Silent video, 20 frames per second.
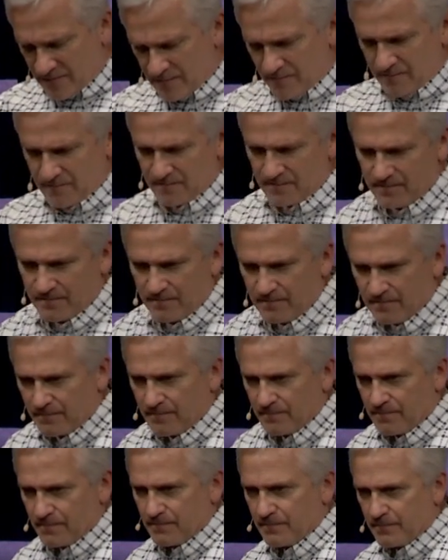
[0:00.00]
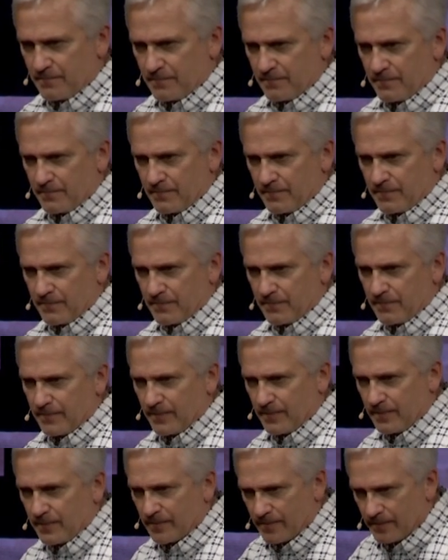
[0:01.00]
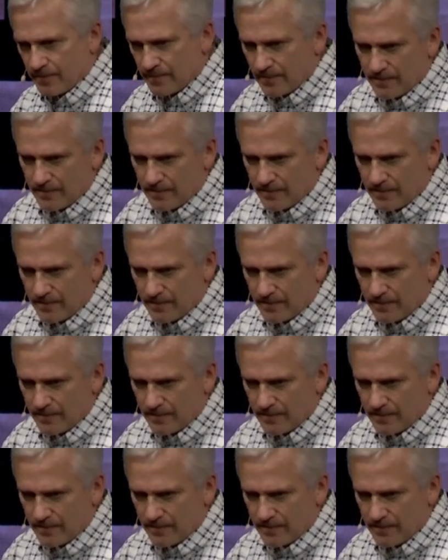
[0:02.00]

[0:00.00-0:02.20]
(no one is talking)